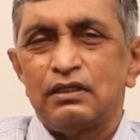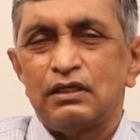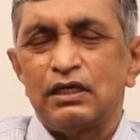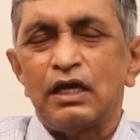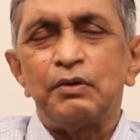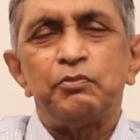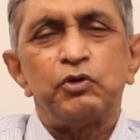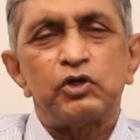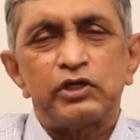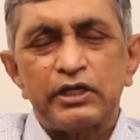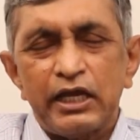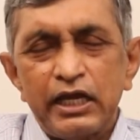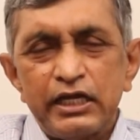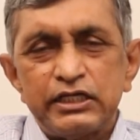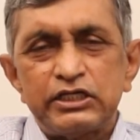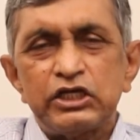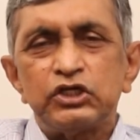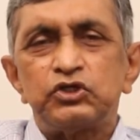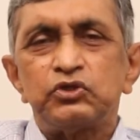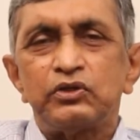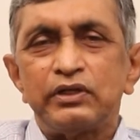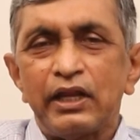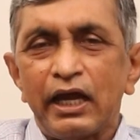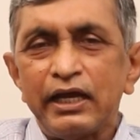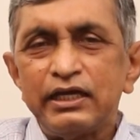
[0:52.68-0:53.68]
About 80
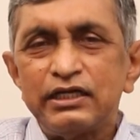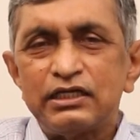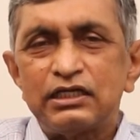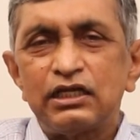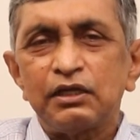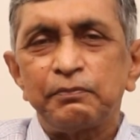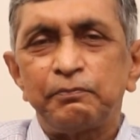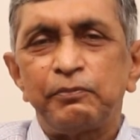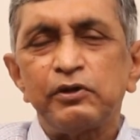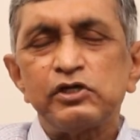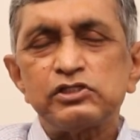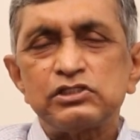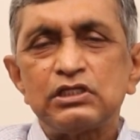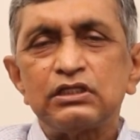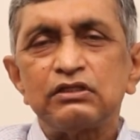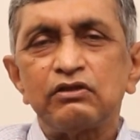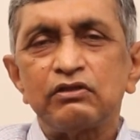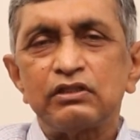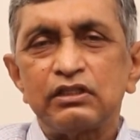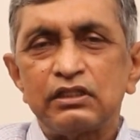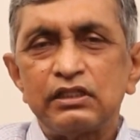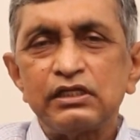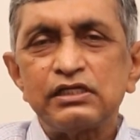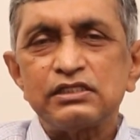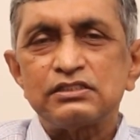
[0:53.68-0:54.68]
to 90%
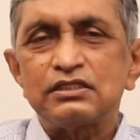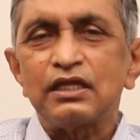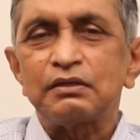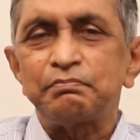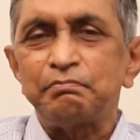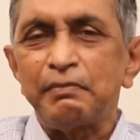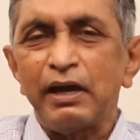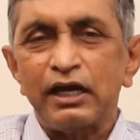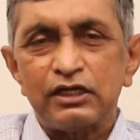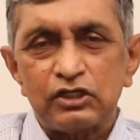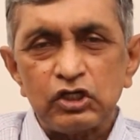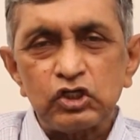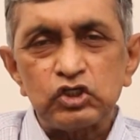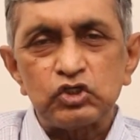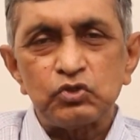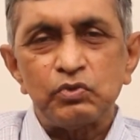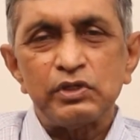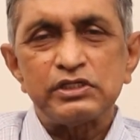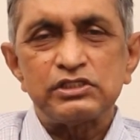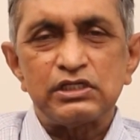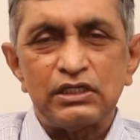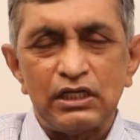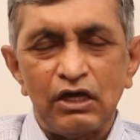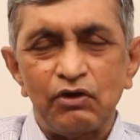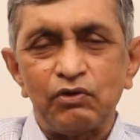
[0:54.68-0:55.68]
of the things that matter to
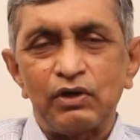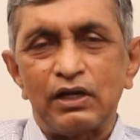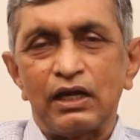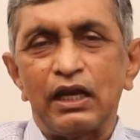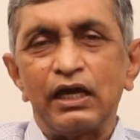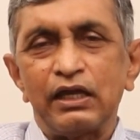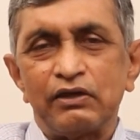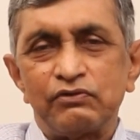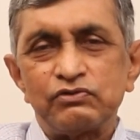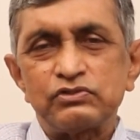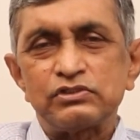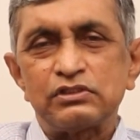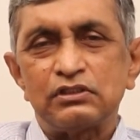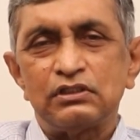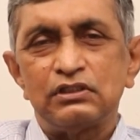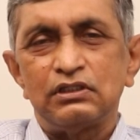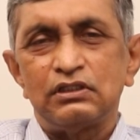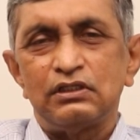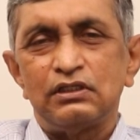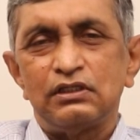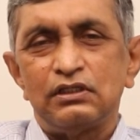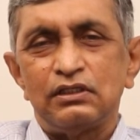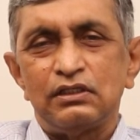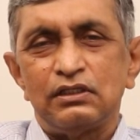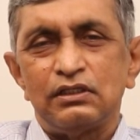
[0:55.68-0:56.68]
us in our lives,
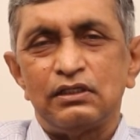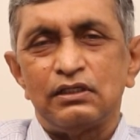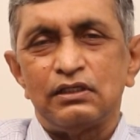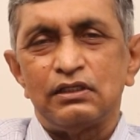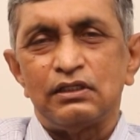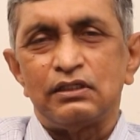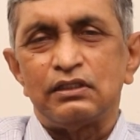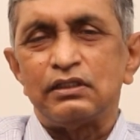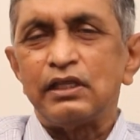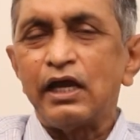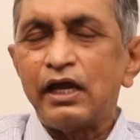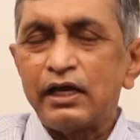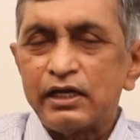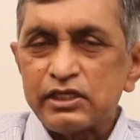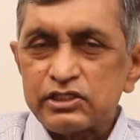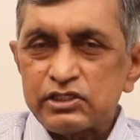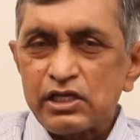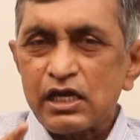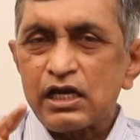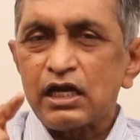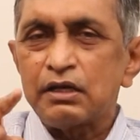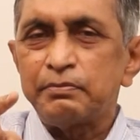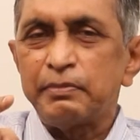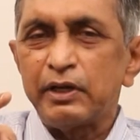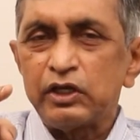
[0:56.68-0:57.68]
they are
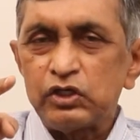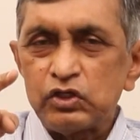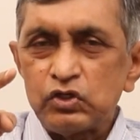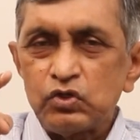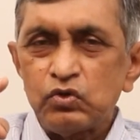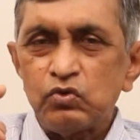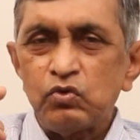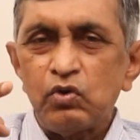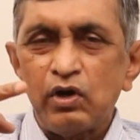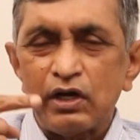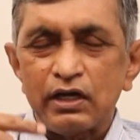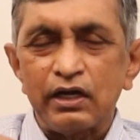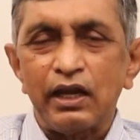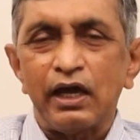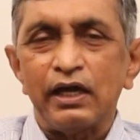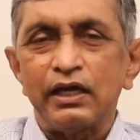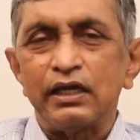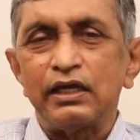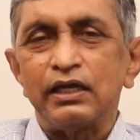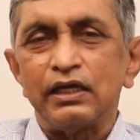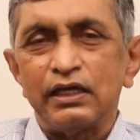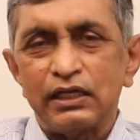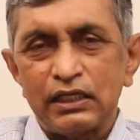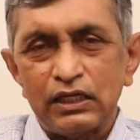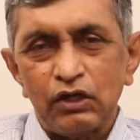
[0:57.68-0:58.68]
decided by you and I
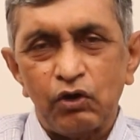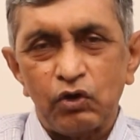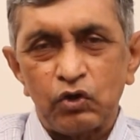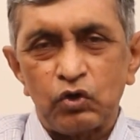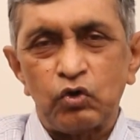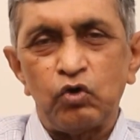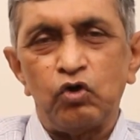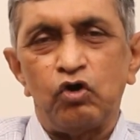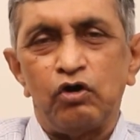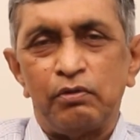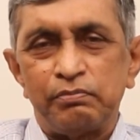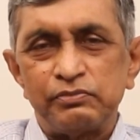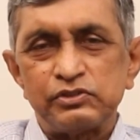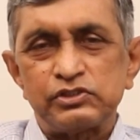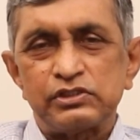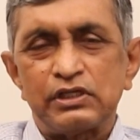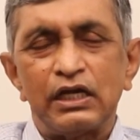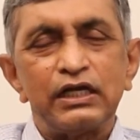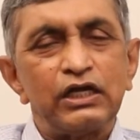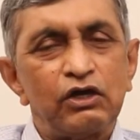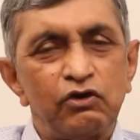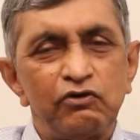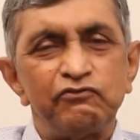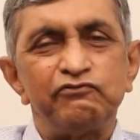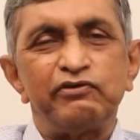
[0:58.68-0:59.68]
in our homes
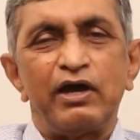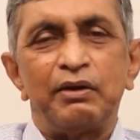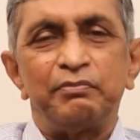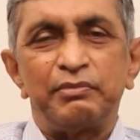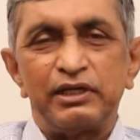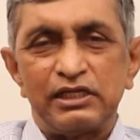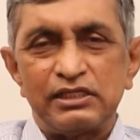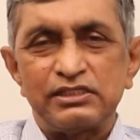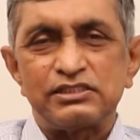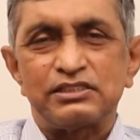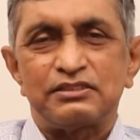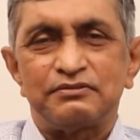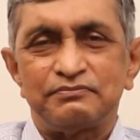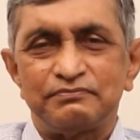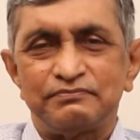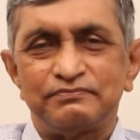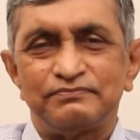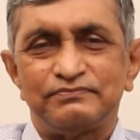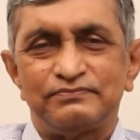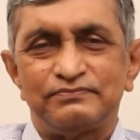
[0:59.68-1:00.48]
and our families.